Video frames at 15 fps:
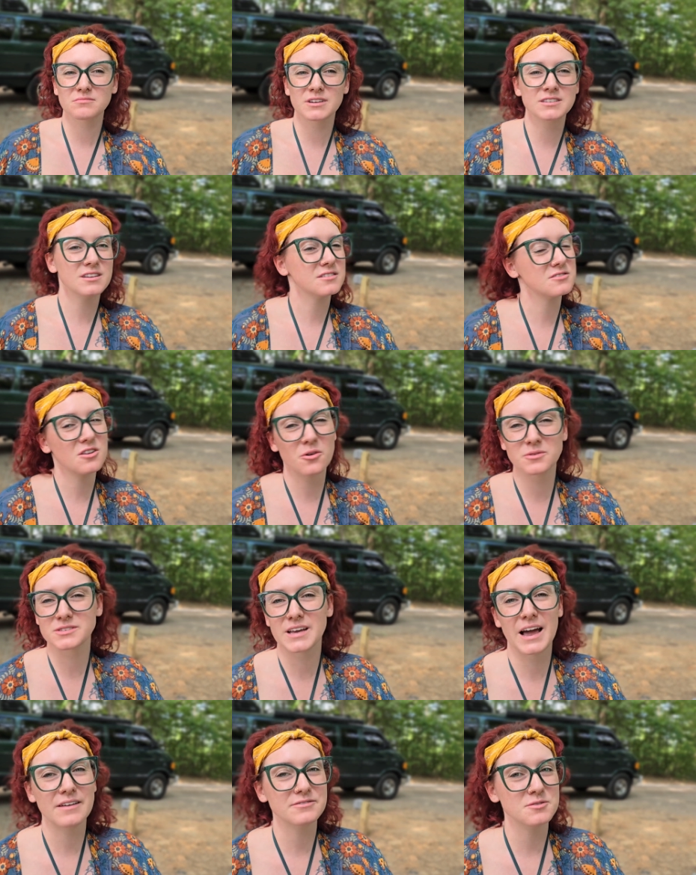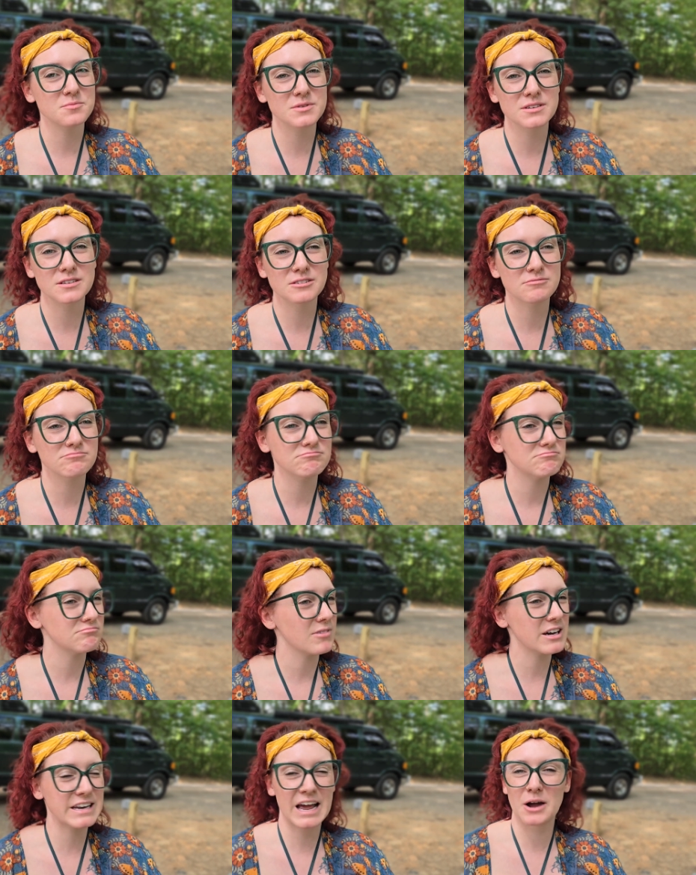It doesn't always have to be
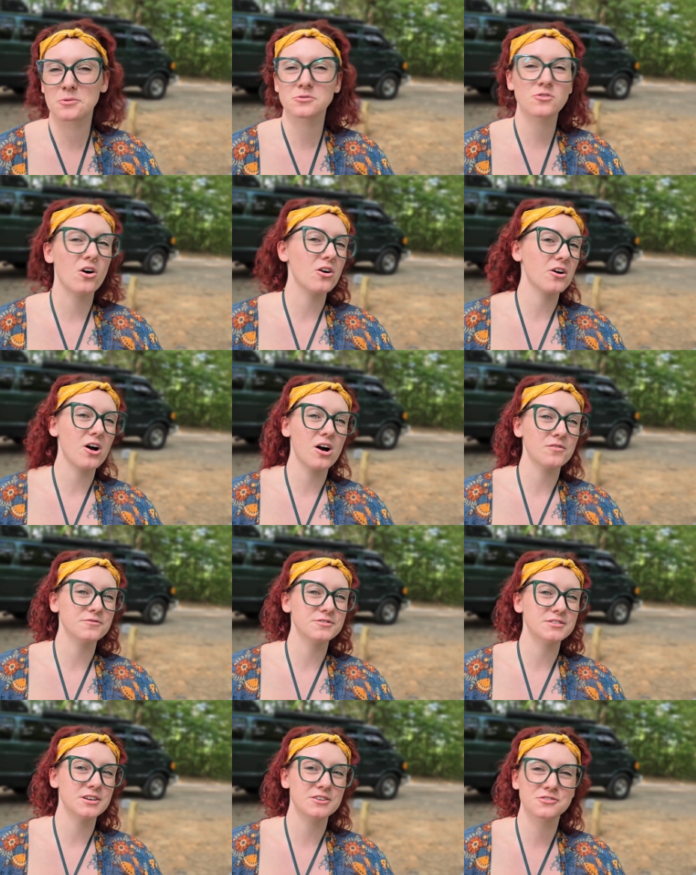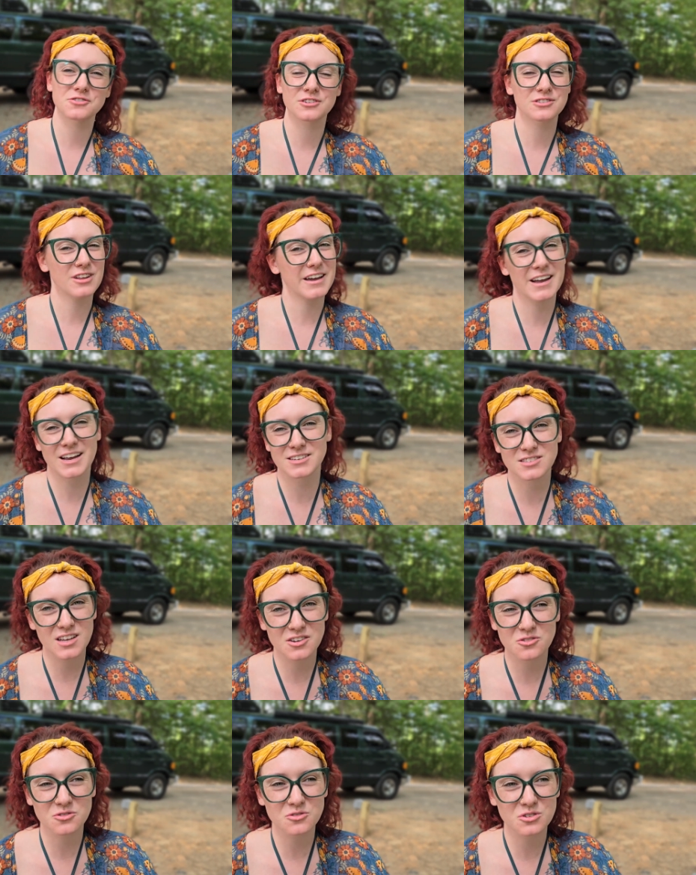an hour-long conversation, like I
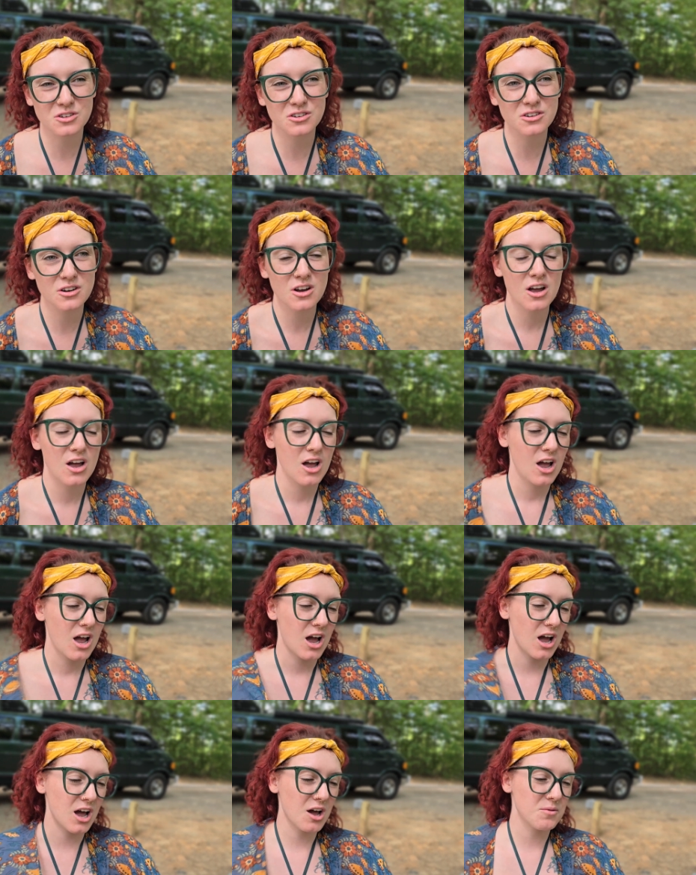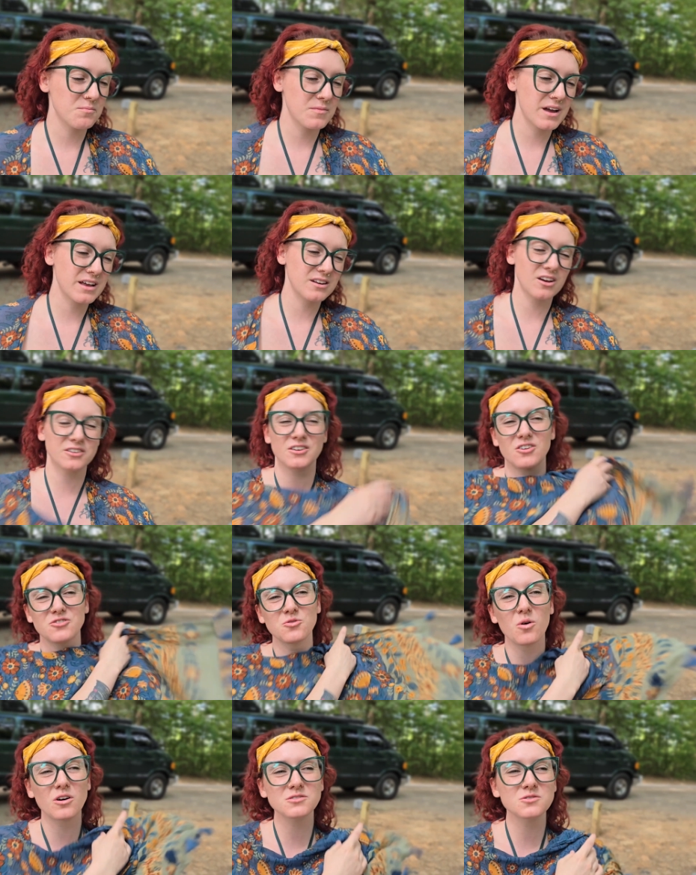said earlier. And
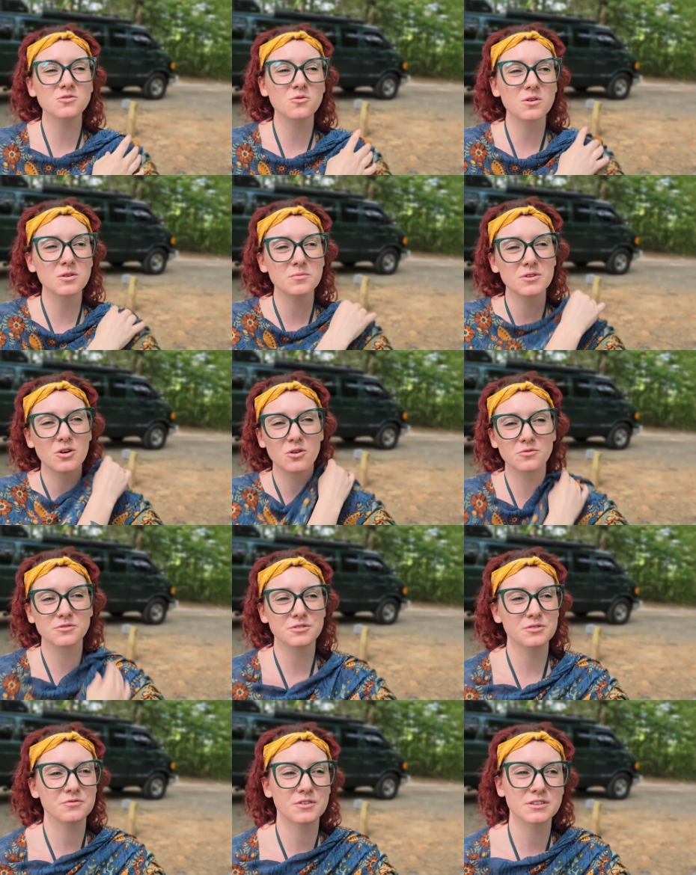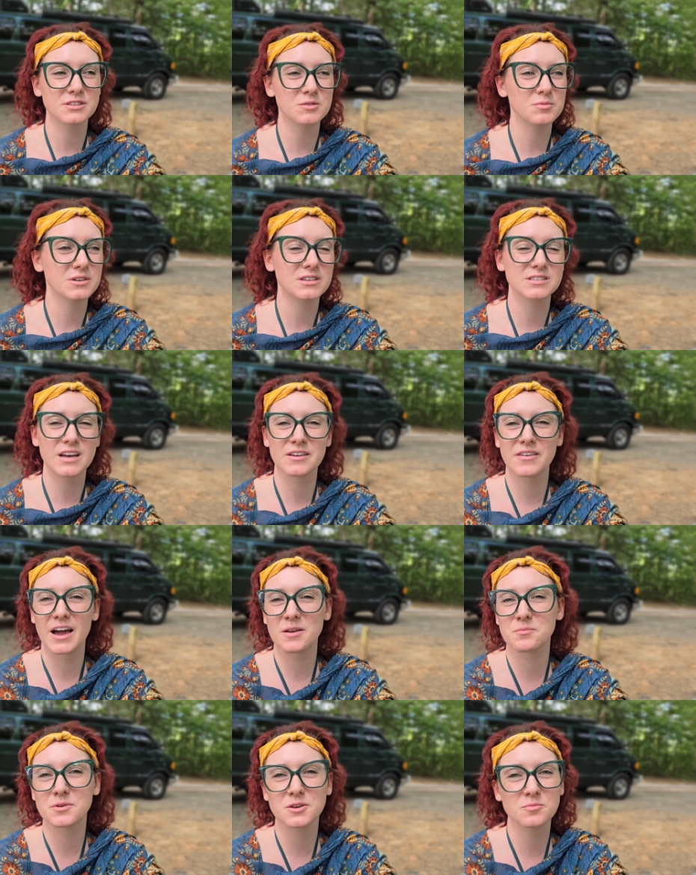you also don't want to be overly friendly, because I've
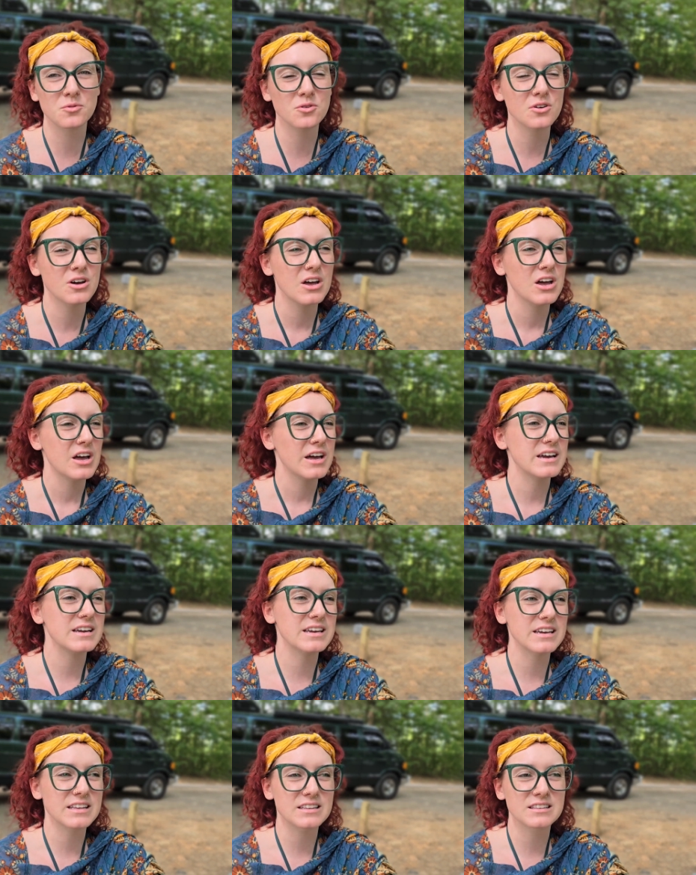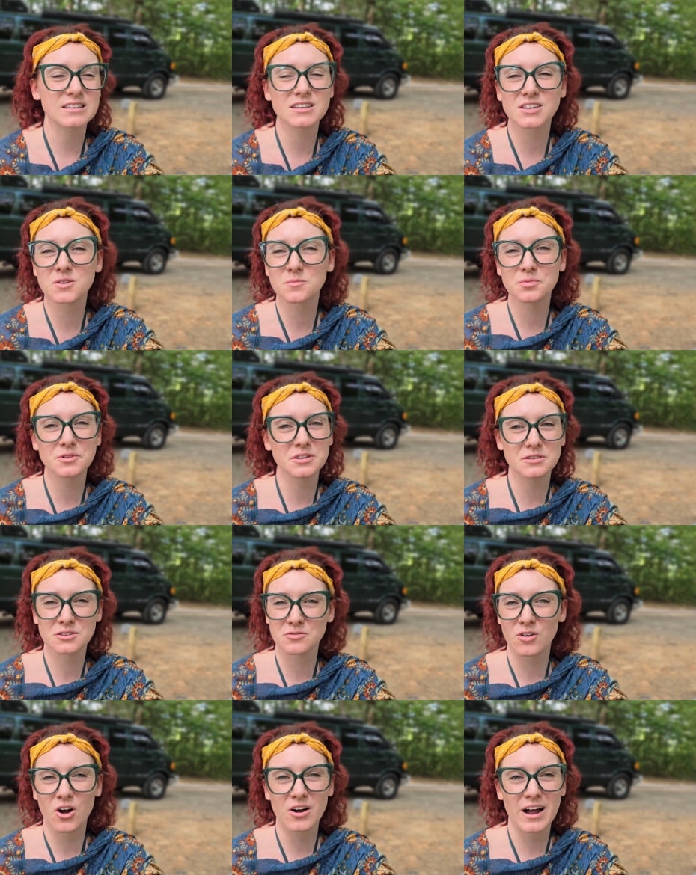had people get the completely
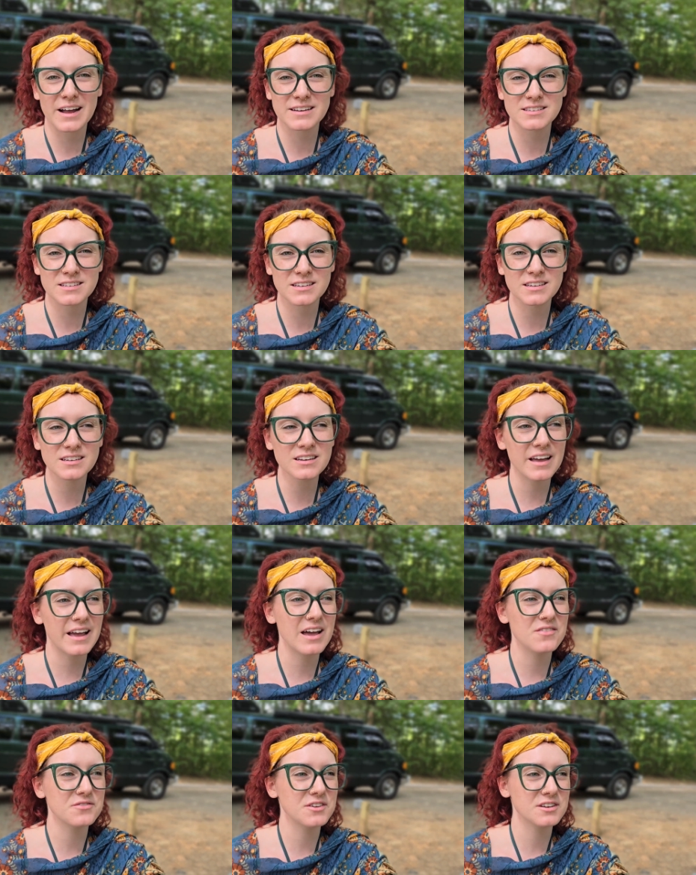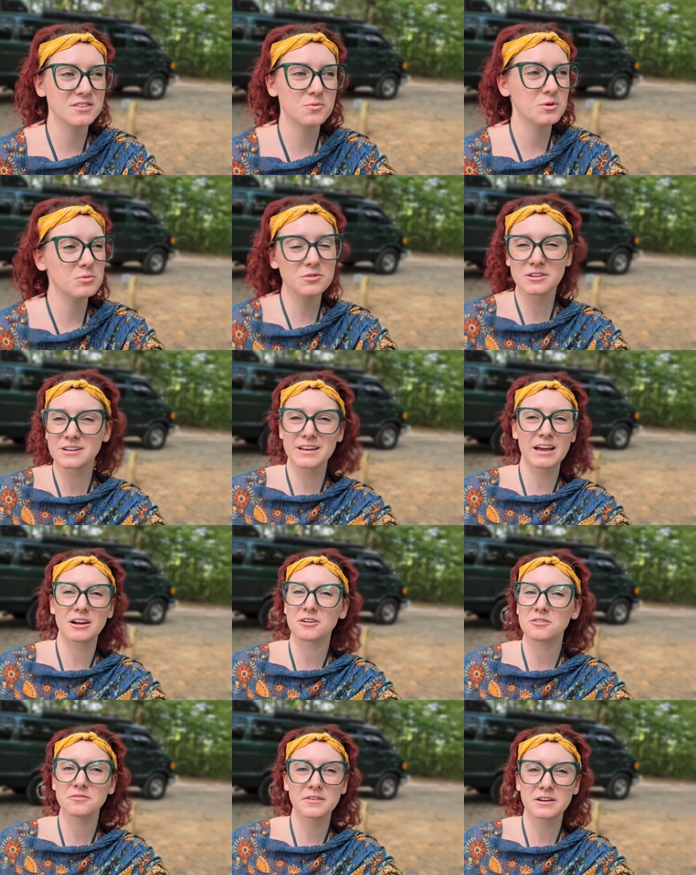wrong idea and think that we were going to
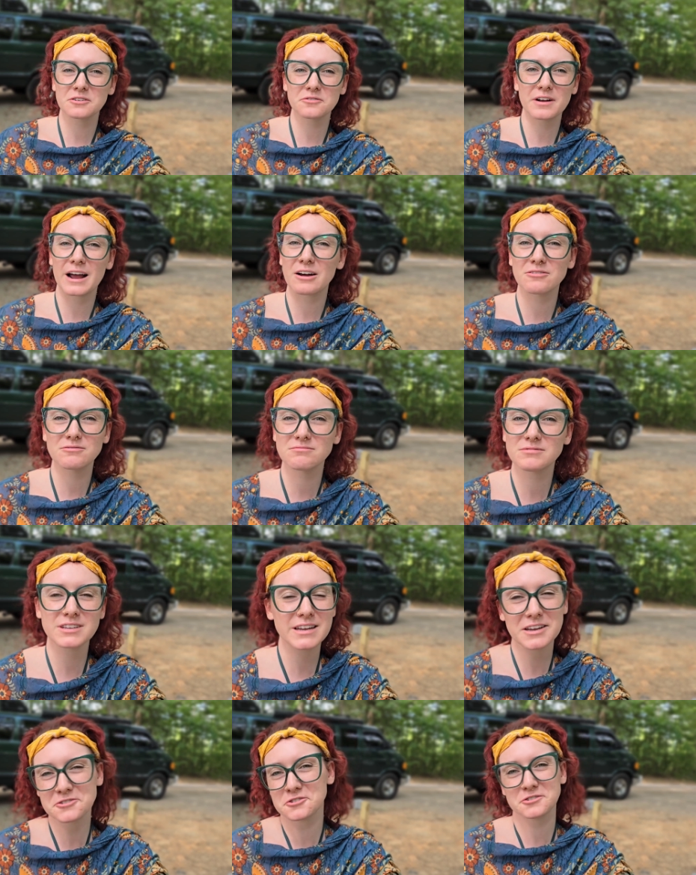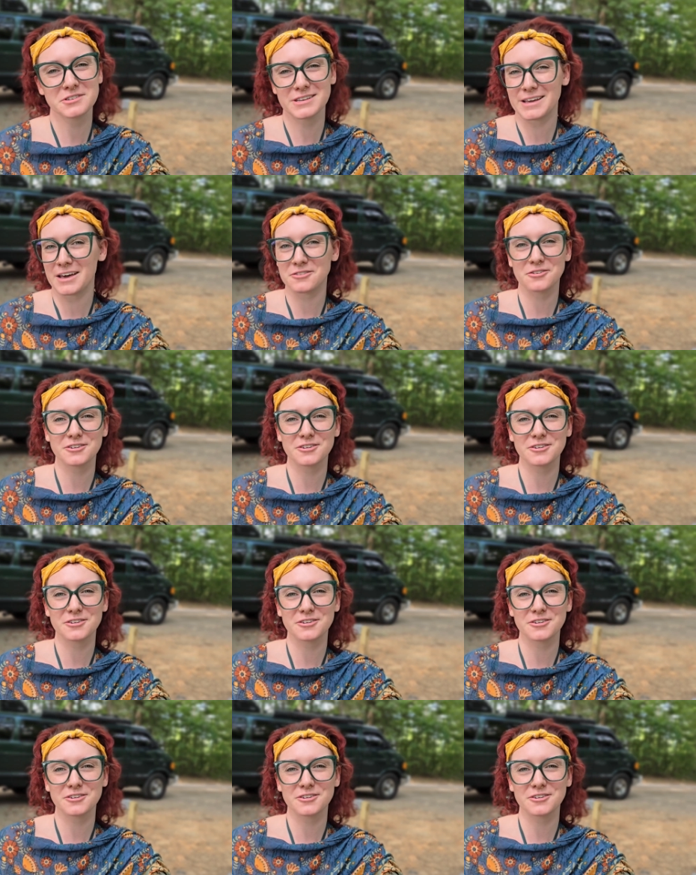caravan around the nation together.